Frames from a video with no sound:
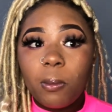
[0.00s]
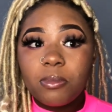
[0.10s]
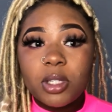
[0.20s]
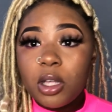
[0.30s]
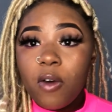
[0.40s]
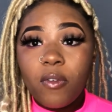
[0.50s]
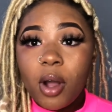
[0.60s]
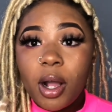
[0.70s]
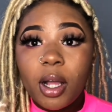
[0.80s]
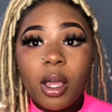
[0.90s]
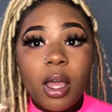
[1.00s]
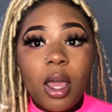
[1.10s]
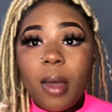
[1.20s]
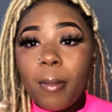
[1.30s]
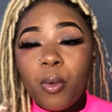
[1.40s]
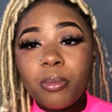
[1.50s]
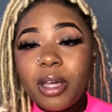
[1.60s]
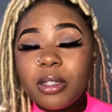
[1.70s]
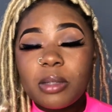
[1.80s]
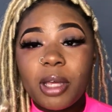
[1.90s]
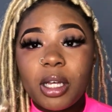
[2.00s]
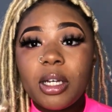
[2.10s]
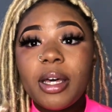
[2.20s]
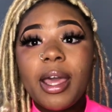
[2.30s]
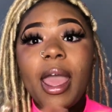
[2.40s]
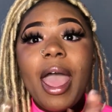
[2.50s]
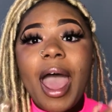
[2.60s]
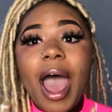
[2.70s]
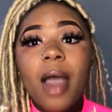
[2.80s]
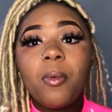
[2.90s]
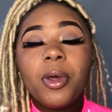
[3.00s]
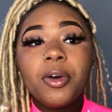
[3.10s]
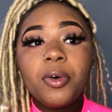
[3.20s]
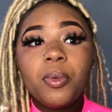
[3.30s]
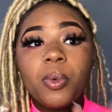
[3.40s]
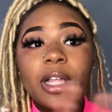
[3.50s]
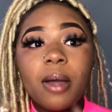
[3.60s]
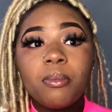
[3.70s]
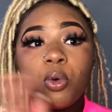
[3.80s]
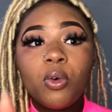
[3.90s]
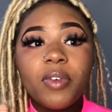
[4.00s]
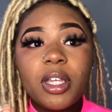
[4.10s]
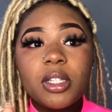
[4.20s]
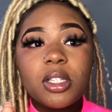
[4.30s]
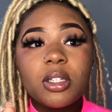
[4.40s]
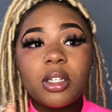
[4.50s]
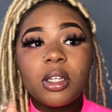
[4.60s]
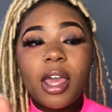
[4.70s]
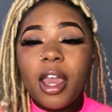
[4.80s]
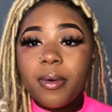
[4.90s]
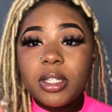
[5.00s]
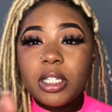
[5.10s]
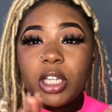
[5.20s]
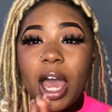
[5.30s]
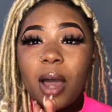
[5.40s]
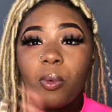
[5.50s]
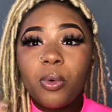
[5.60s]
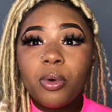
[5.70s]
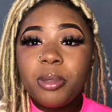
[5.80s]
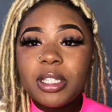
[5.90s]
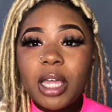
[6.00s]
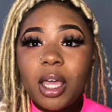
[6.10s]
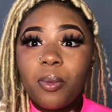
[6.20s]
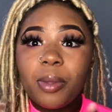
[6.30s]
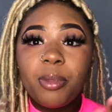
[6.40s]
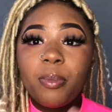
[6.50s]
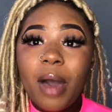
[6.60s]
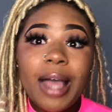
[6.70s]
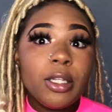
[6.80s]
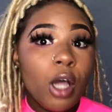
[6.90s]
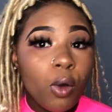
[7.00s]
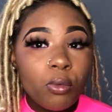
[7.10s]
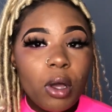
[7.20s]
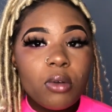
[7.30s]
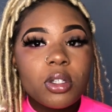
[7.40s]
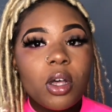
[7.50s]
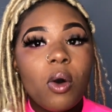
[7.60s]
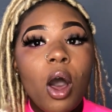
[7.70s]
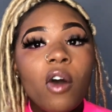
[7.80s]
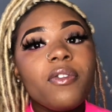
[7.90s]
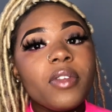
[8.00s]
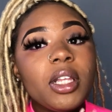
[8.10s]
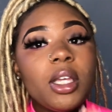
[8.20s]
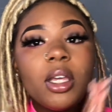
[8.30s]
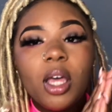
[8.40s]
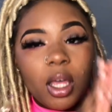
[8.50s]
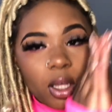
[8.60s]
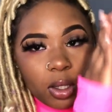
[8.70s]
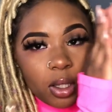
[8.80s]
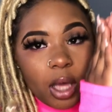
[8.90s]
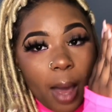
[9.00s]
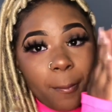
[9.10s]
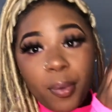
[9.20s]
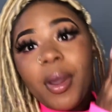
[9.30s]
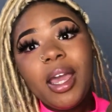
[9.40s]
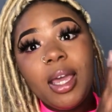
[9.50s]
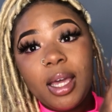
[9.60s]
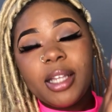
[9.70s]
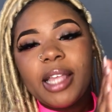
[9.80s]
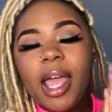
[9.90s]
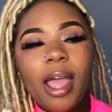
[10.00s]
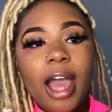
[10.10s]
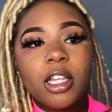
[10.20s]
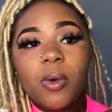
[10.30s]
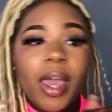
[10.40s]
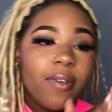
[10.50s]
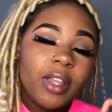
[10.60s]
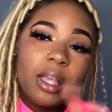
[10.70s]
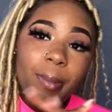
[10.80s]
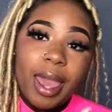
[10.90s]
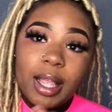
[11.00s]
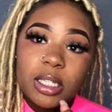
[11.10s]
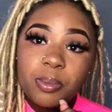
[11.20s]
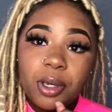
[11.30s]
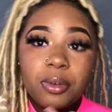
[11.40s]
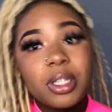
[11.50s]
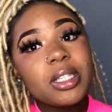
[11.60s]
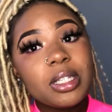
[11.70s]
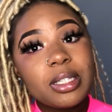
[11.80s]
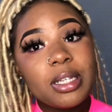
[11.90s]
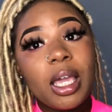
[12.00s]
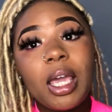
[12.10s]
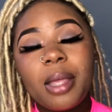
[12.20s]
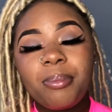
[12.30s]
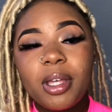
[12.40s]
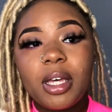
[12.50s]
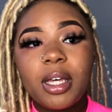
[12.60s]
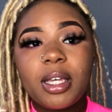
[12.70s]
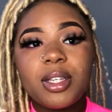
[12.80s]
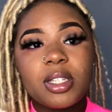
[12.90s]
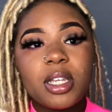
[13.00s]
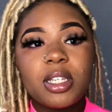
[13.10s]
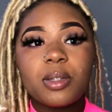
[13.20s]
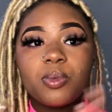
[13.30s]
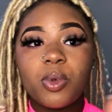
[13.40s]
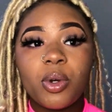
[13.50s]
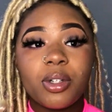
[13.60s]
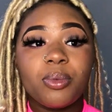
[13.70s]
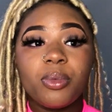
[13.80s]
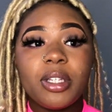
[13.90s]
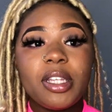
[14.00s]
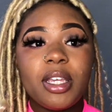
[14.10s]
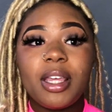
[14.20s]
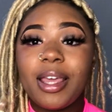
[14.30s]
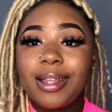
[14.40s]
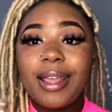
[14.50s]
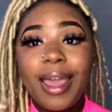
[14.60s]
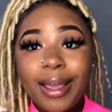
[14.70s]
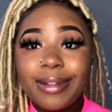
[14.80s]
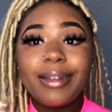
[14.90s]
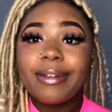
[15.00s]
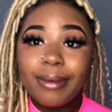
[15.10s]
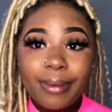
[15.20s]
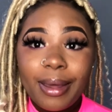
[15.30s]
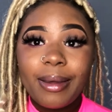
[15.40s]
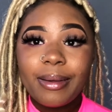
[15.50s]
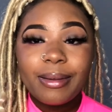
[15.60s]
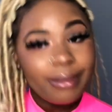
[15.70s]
so far. My roommates have been good. I will, when I move into Heritage, I will be staying with people I don't know. So hopefully, I'm praying that I don't have any bad experiences then, because it's gonna really get hectic, okay?